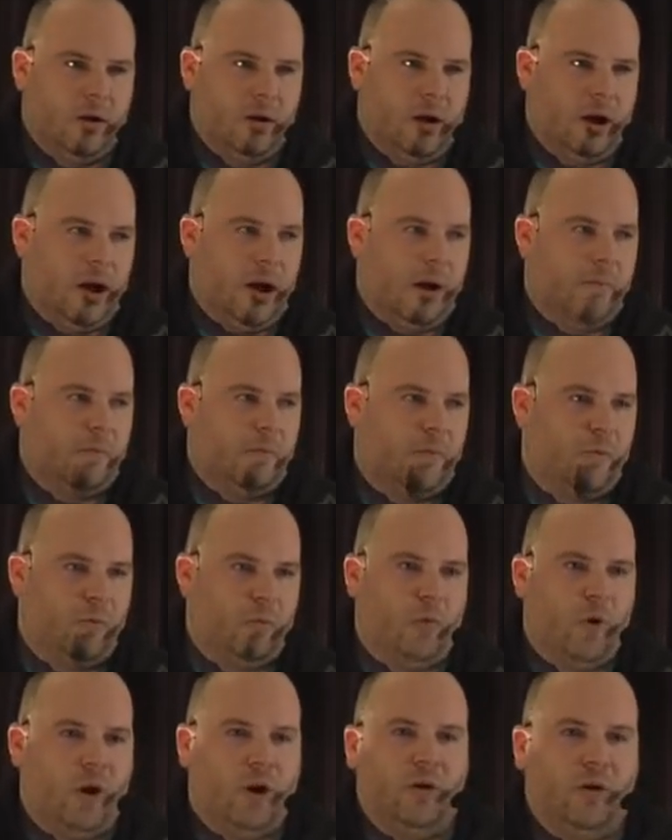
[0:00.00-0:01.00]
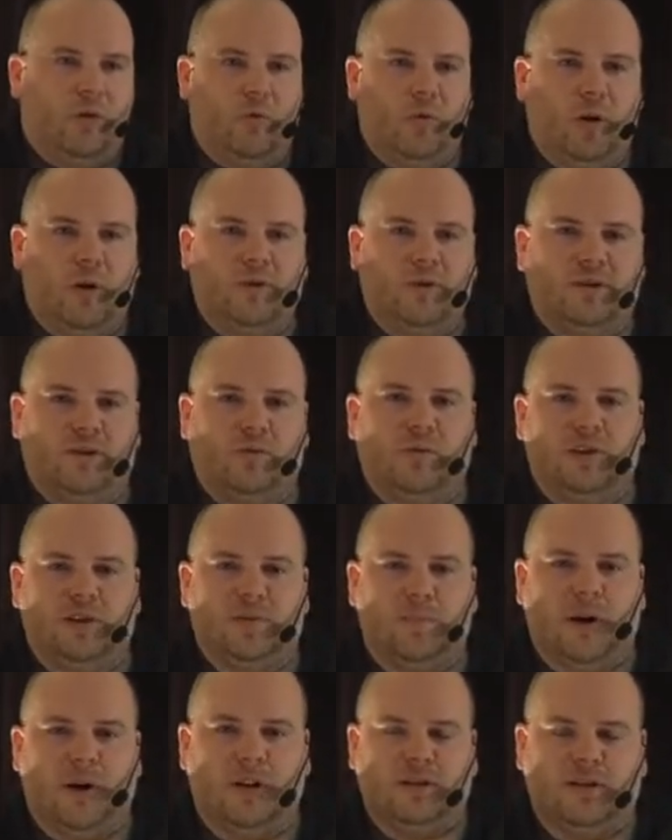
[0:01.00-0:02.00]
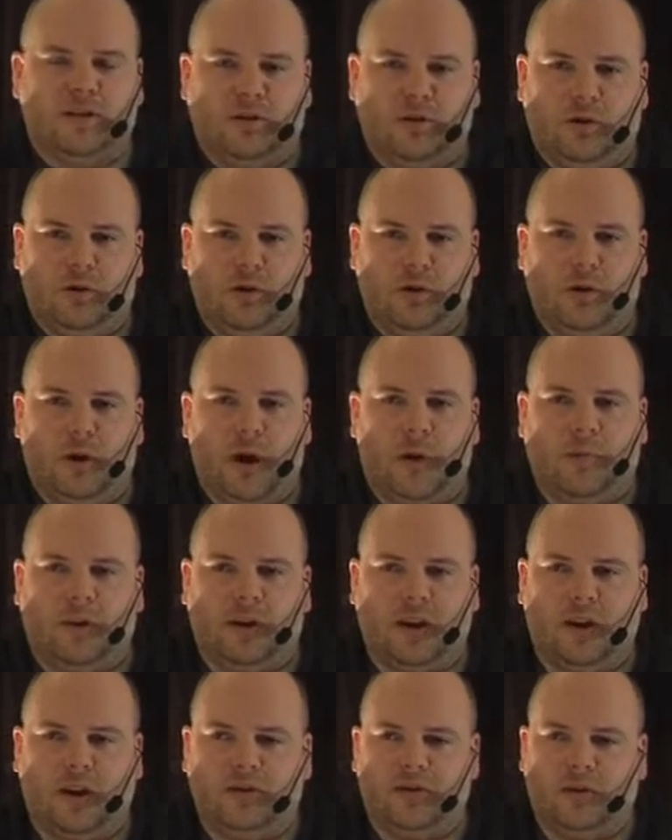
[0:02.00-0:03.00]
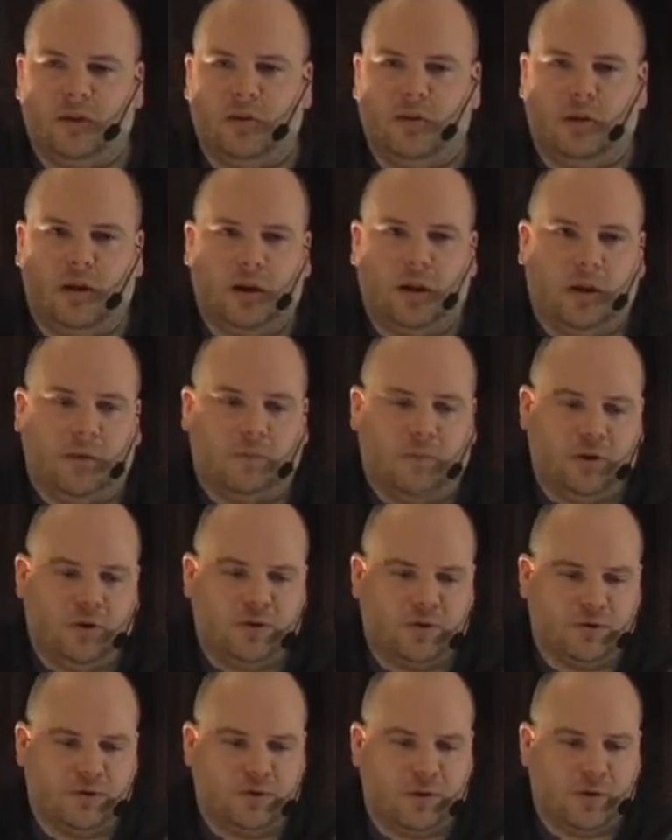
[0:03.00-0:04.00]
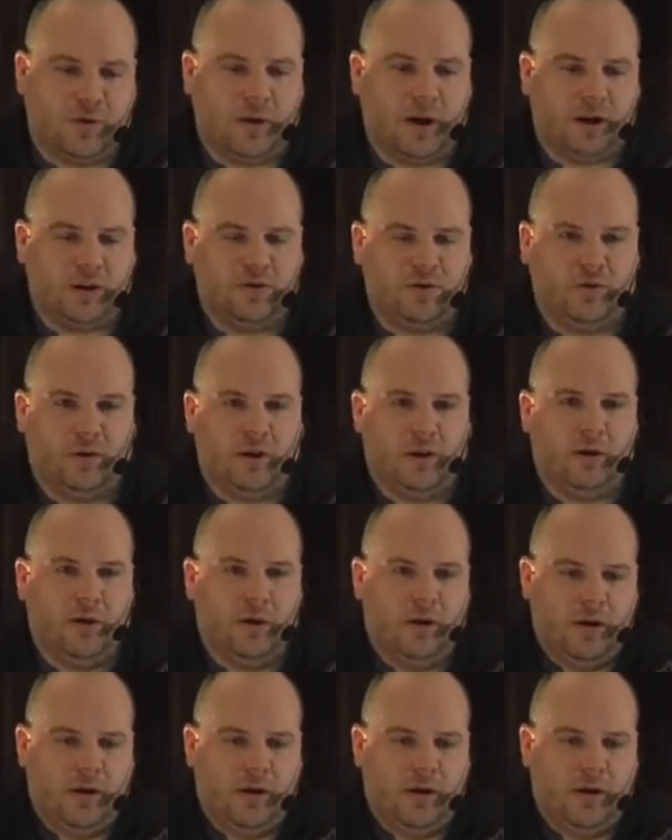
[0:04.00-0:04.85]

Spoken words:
what are the sweet spots in your application that users are actually